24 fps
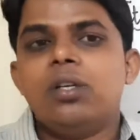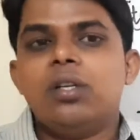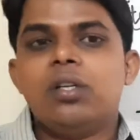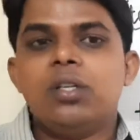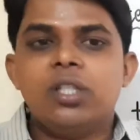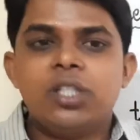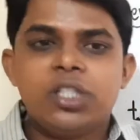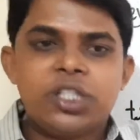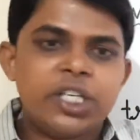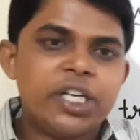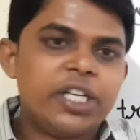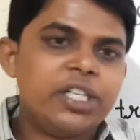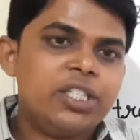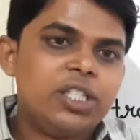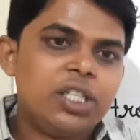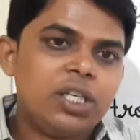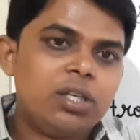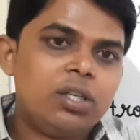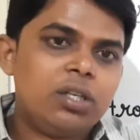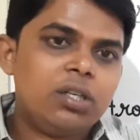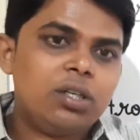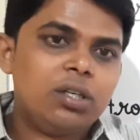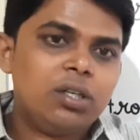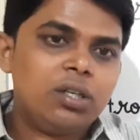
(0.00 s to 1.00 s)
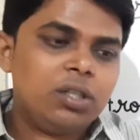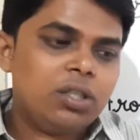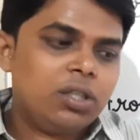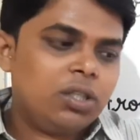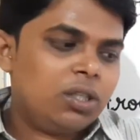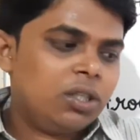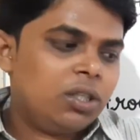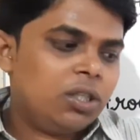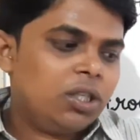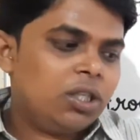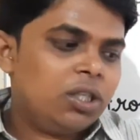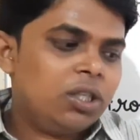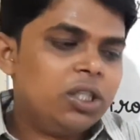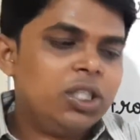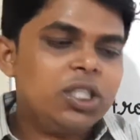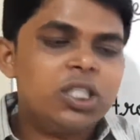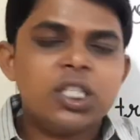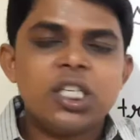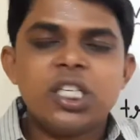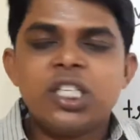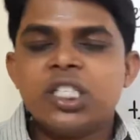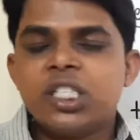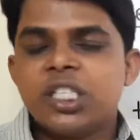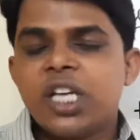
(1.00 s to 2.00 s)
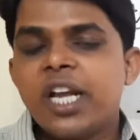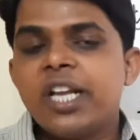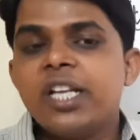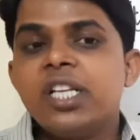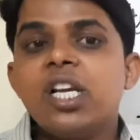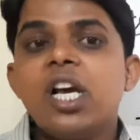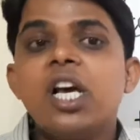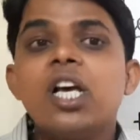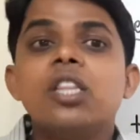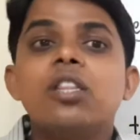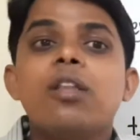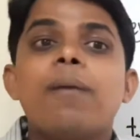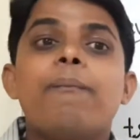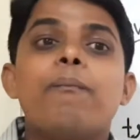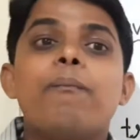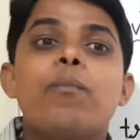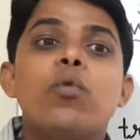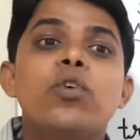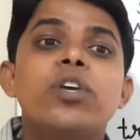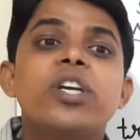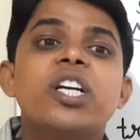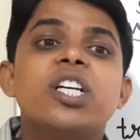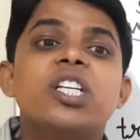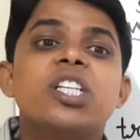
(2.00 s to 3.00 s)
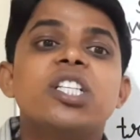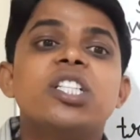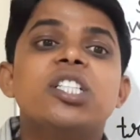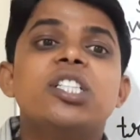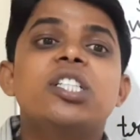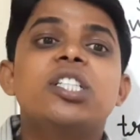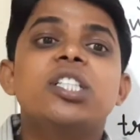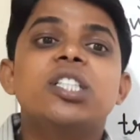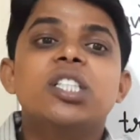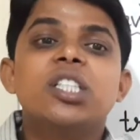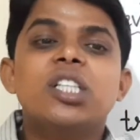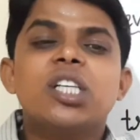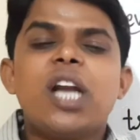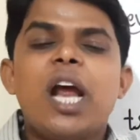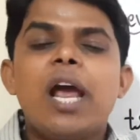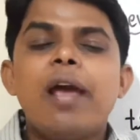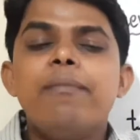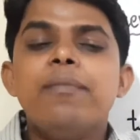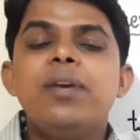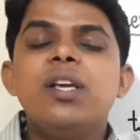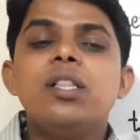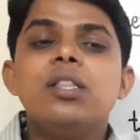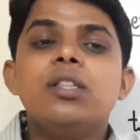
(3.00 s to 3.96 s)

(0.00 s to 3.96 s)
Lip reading: stanza. In this stanza, the poet is describing